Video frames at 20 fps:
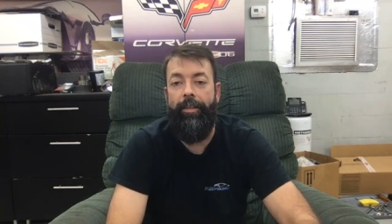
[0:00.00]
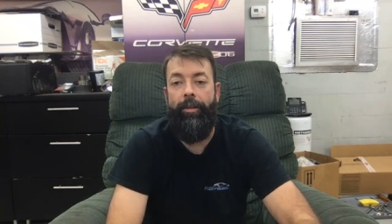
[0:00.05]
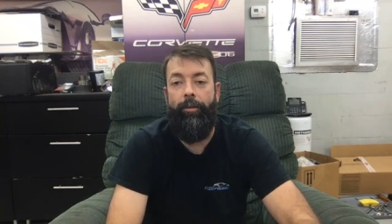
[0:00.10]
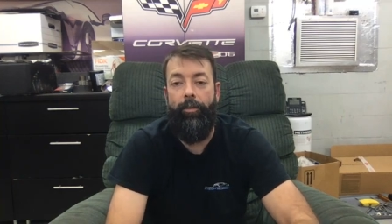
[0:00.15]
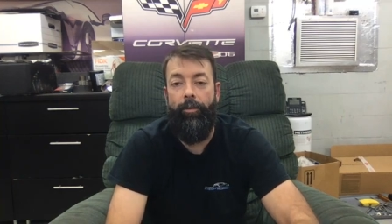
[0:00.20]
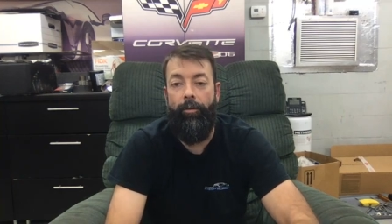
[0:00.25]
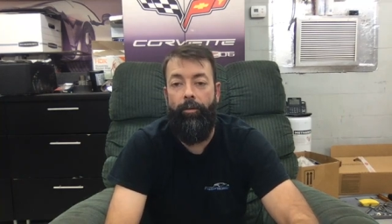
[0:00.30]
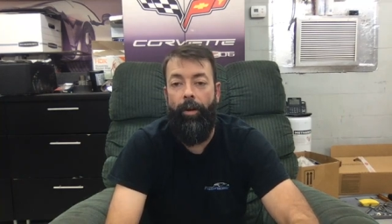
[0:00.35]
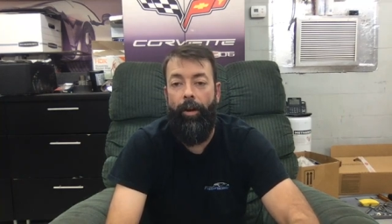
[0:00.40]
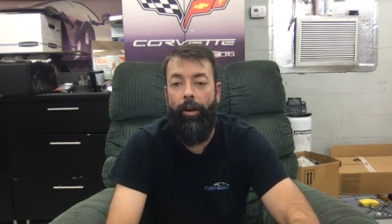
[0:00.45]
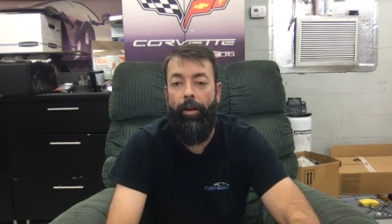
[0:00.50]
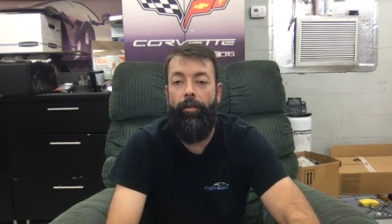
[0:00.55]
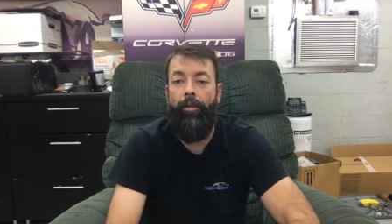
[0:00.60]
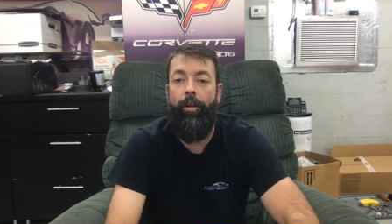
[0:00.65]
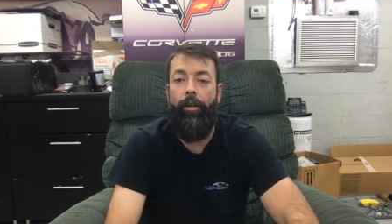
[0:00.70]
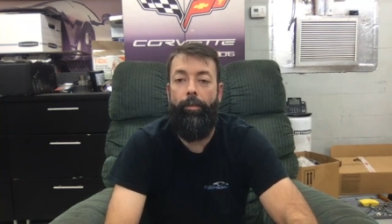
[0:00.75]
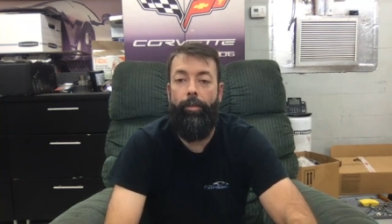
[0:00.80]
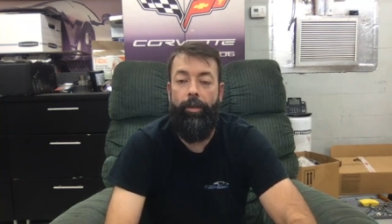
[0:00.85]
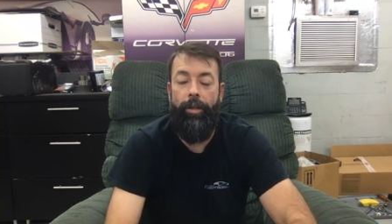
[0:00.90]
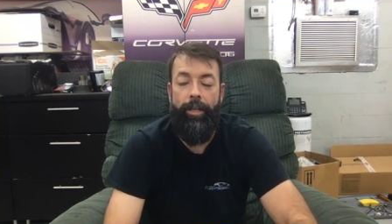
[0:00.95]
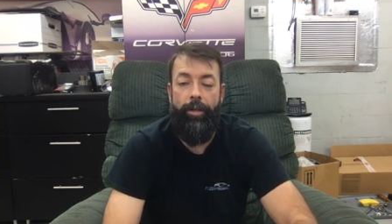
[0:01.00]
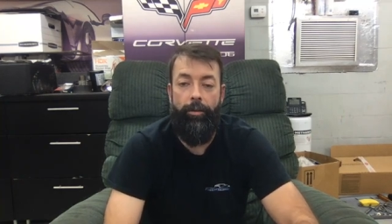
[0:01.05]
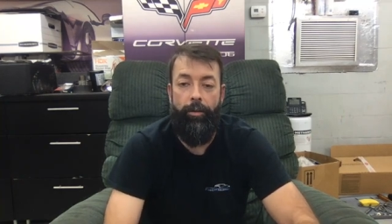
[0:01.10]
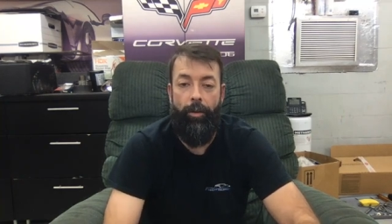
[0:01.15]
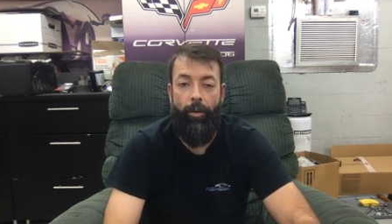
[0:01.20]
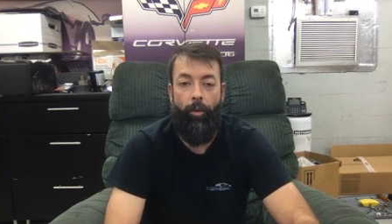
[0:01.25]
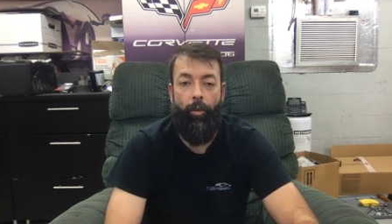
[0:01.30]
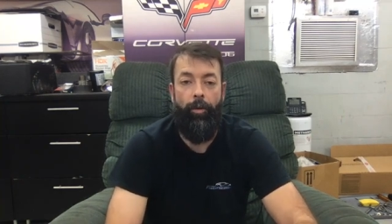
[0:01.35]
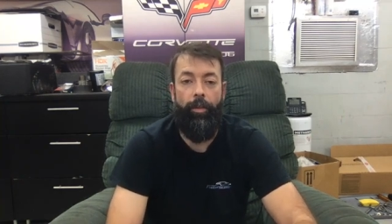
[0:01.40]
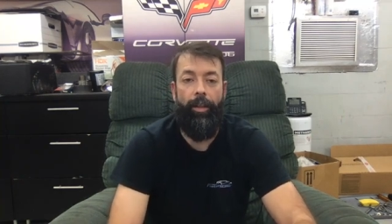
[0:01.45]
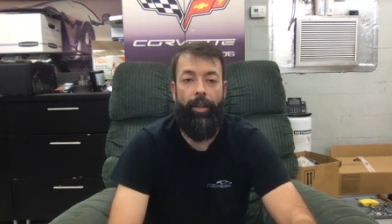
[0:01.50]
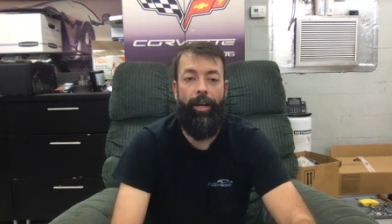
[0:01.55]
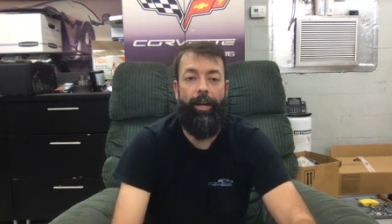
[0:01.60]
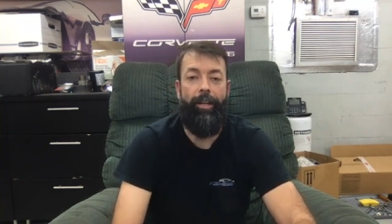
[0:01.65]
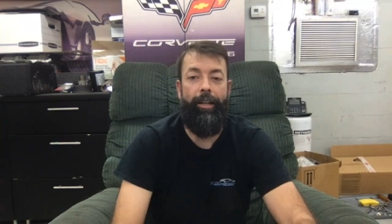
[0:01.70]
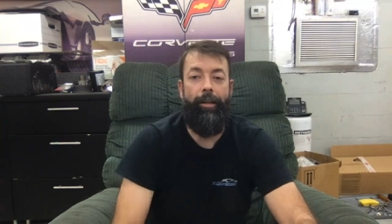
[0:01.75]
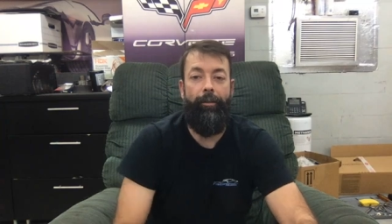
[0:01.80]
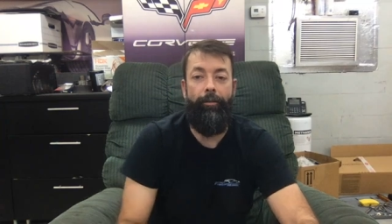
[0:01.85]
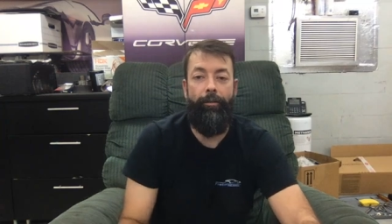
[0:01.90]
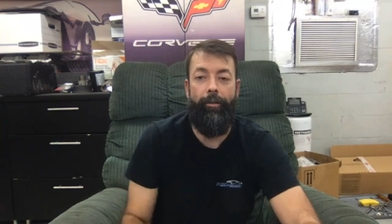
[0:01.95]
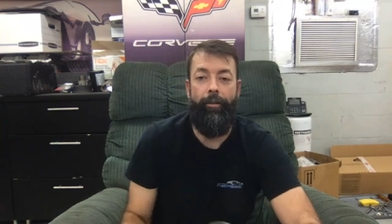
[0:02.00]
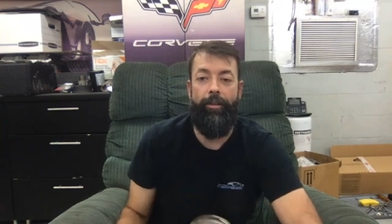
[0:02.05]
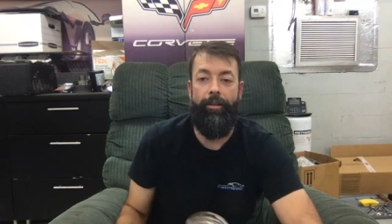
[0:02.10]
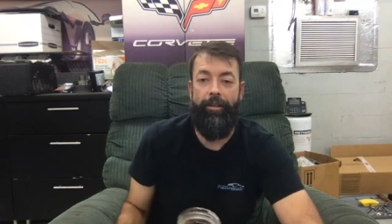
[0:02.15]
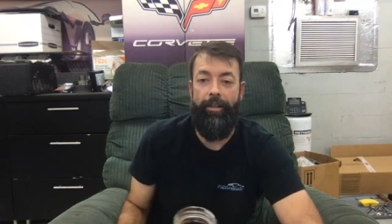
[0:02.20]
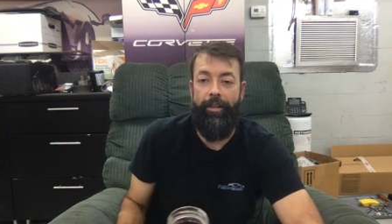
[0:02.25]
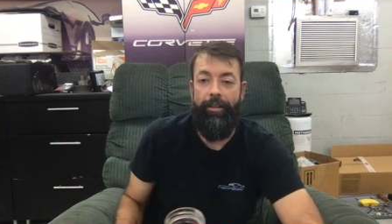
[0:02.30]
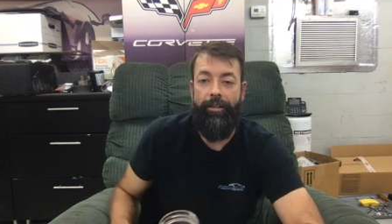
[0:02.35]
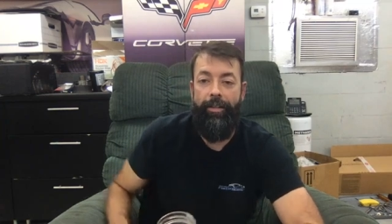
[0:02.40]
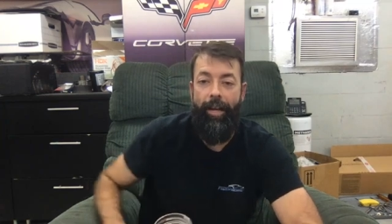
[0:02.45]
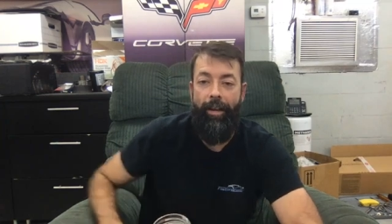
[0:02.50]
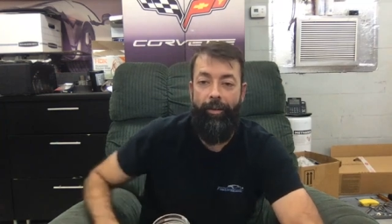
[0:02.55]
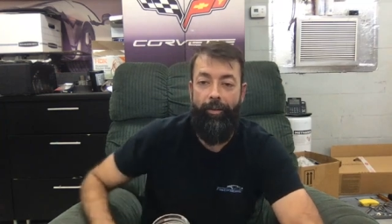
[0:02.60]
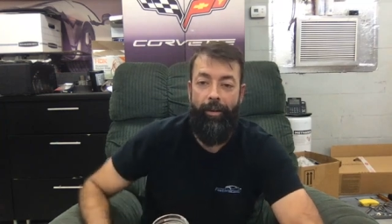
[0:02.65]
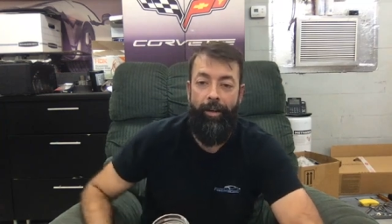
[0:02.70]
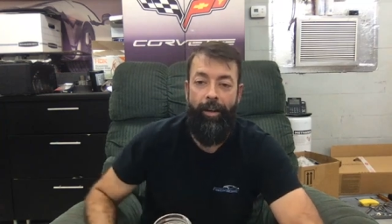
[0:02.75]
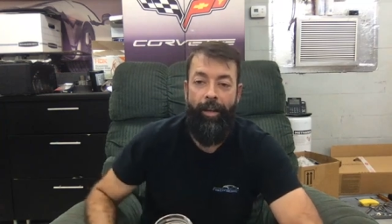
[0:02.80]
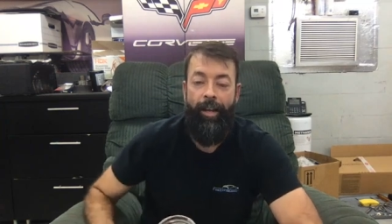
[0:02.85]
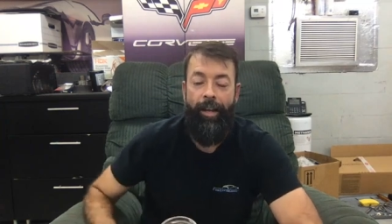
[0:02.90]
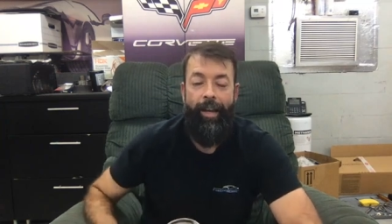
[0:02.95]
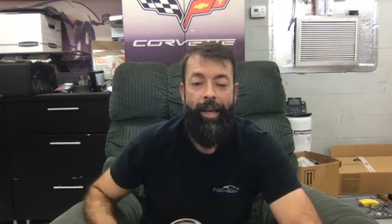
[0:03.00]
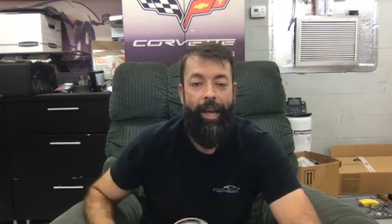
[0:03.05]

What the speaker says: He was very, very pleased with the work that I did for his C7.